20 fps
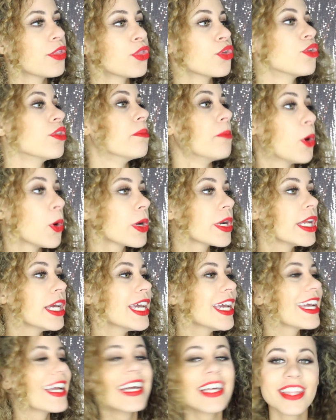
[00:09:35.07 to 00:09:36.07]
through the
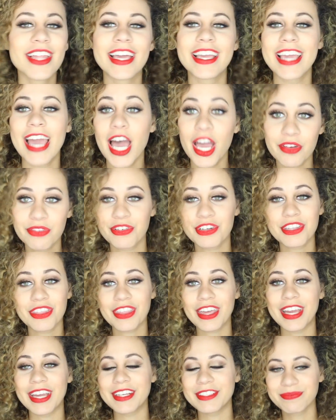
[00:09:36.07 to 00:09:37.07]
morning, like
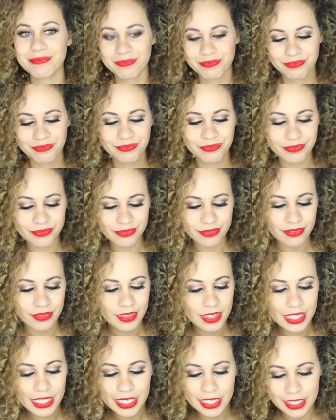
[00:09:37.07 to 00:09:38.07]
everything.
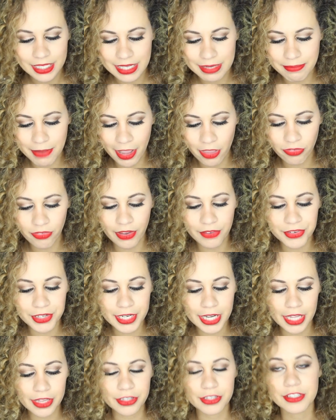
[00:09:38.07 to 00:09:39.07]
My
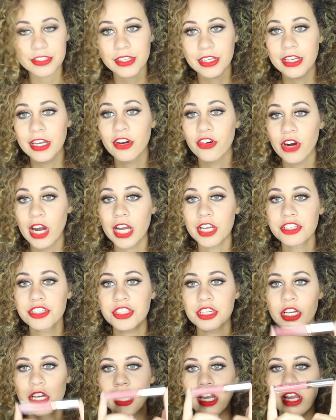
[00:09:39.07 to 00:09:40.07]
favorite color is in
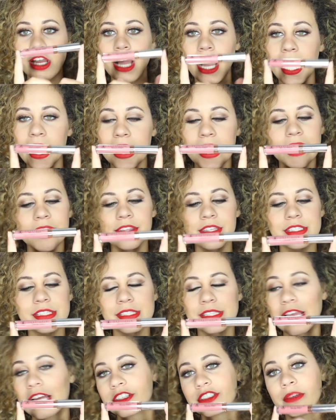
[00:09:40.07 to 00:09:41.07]
Crush. This
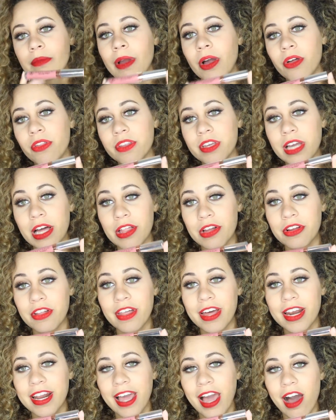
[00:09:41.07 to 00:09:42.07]
is actually my only
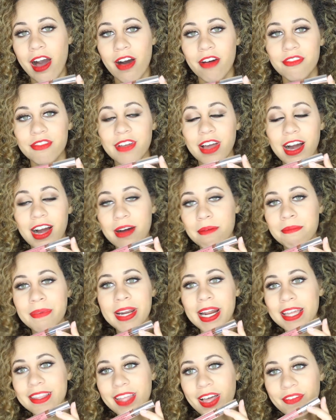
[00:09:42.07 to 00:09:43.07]
color that I have,
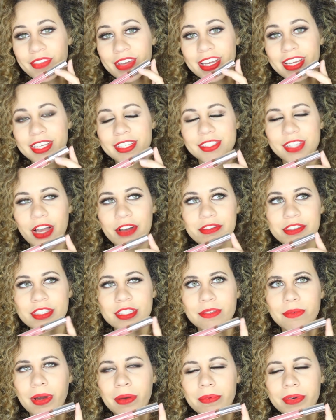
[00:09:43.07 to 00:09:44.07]
but I love it because
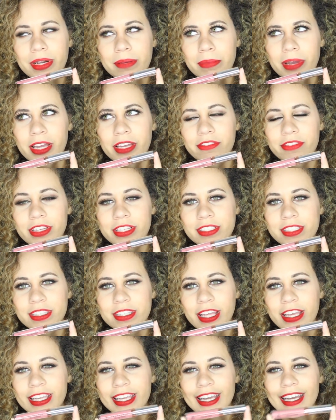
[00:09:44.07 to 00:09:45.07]
obviously why would I buy it if I
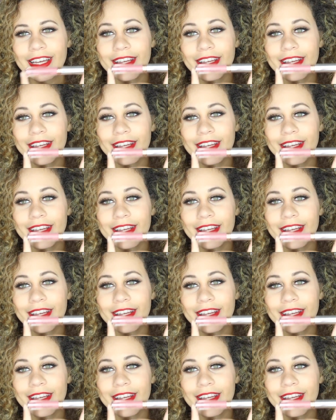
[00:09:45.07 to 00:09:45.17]
didn't like